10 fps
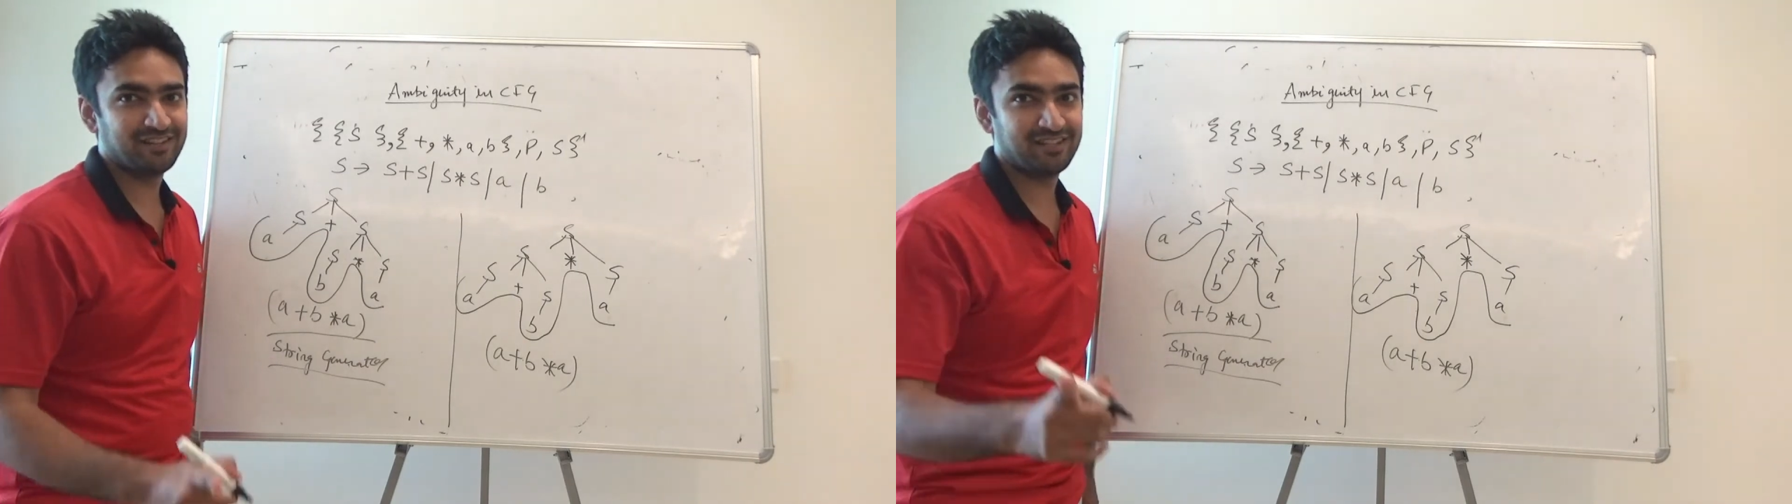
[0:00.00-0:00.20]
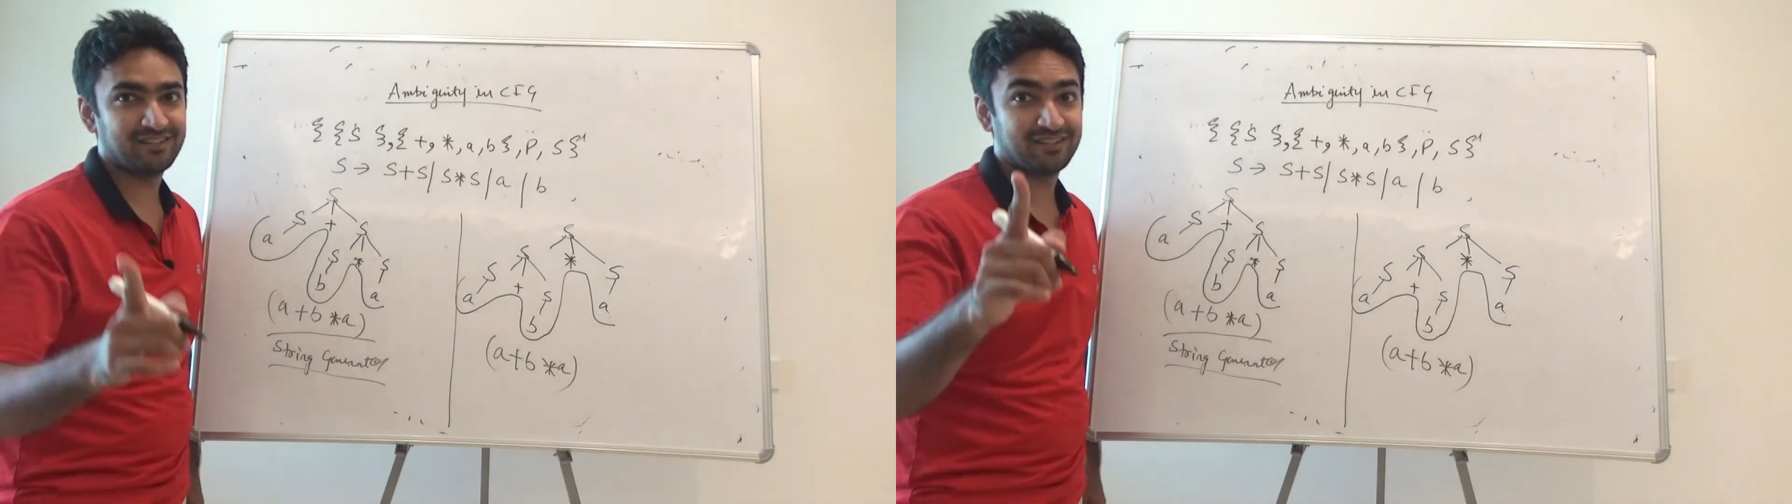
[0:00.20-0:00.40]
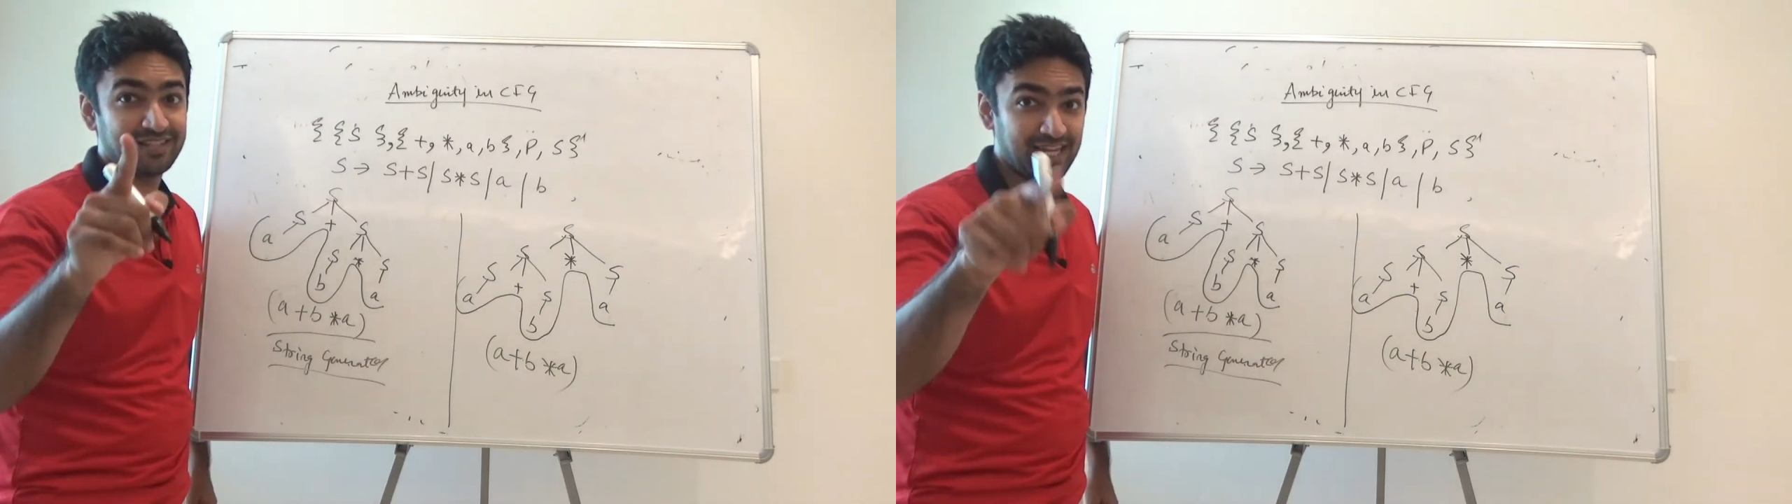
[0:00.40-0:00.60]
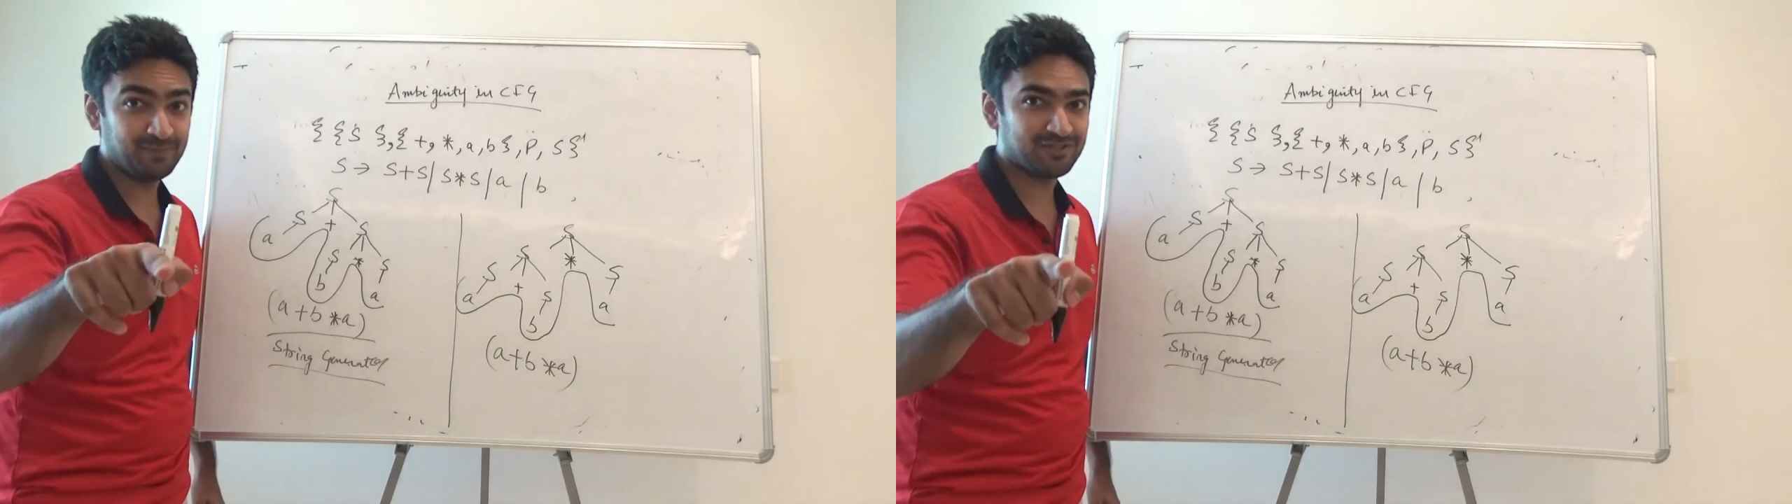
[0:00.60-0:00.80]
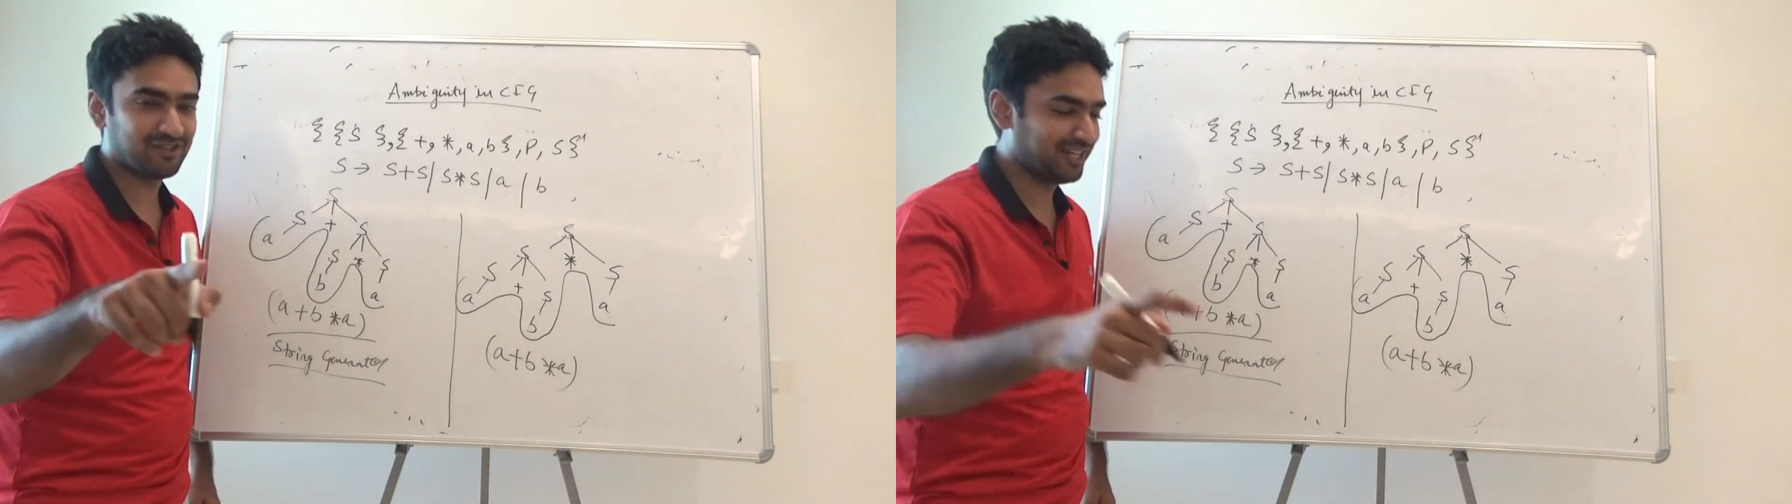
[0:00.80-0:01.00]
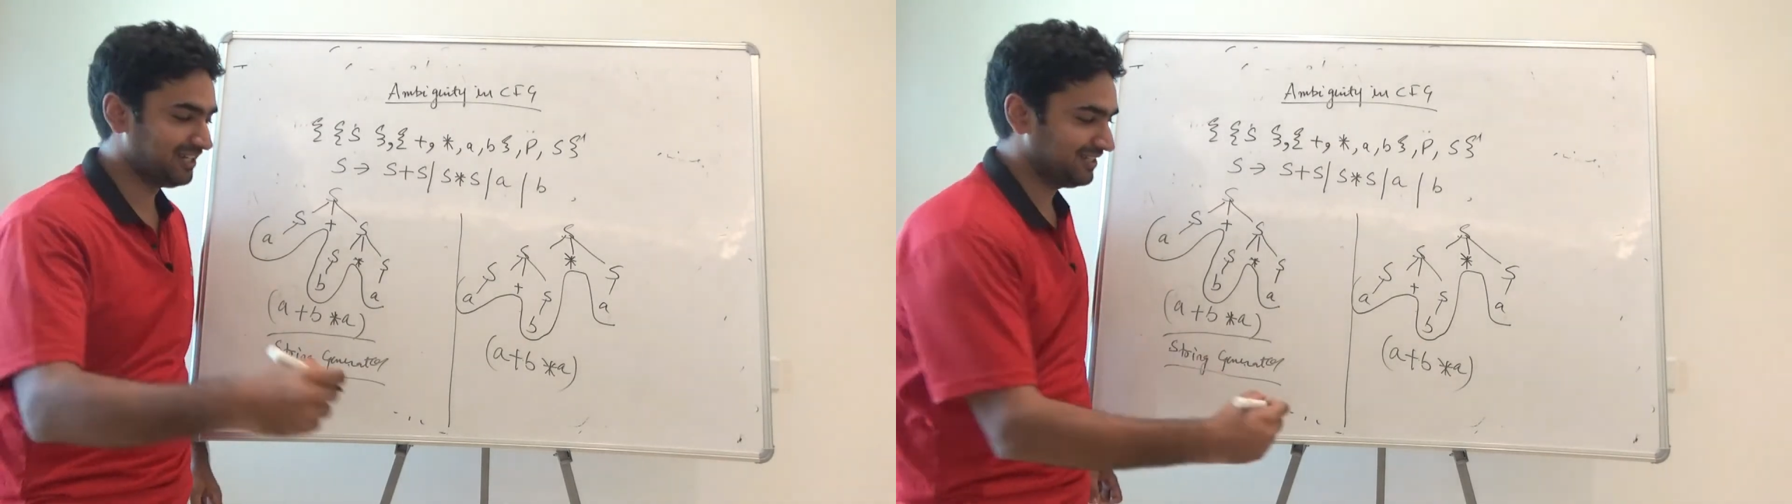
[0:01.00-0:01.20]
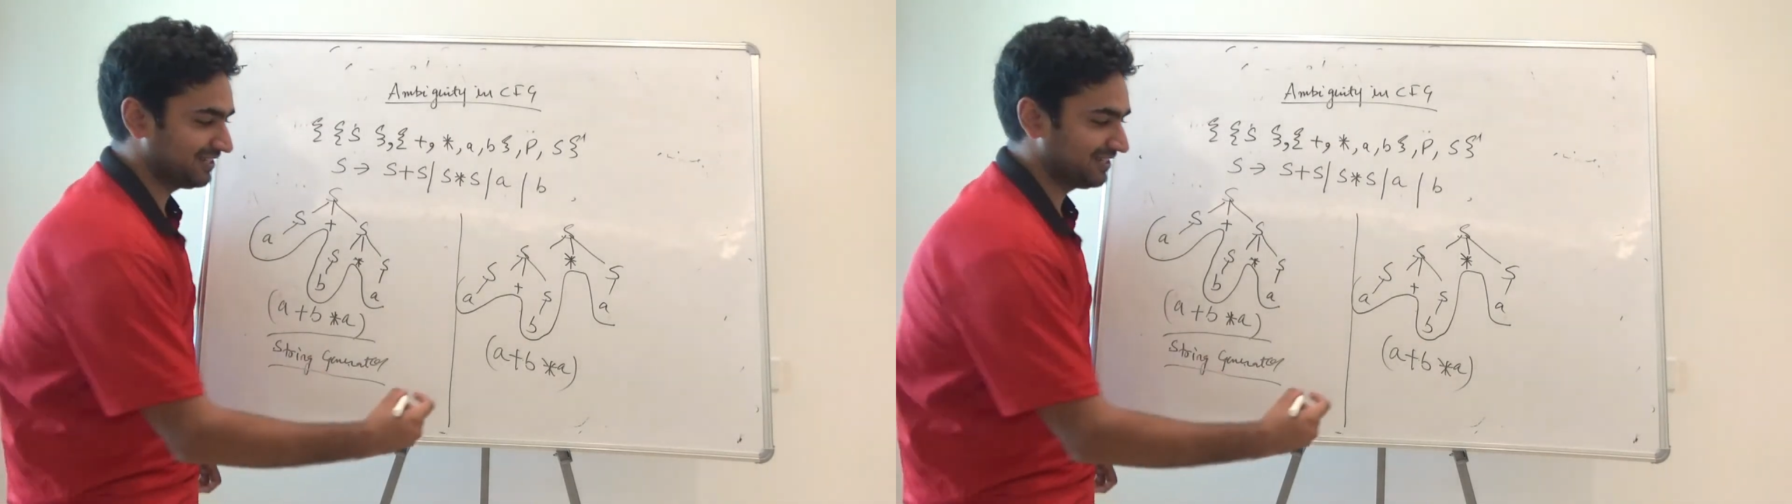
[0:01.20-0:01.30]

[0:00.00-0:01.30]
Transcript: this same string.